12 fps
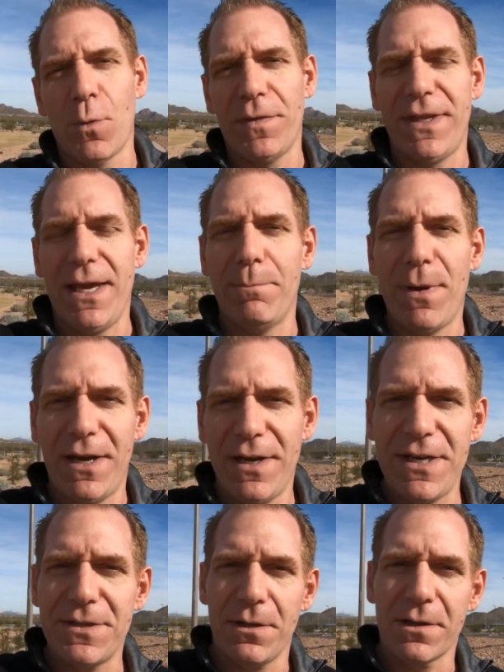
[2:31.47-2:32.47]
what the
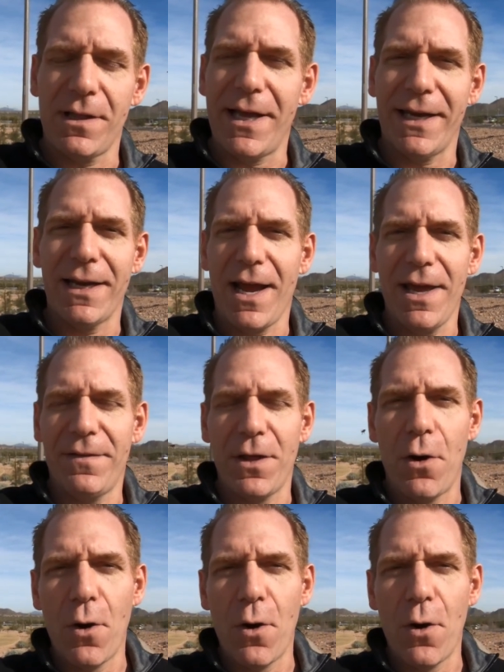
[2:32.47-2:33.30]
amenities look like, and kind of the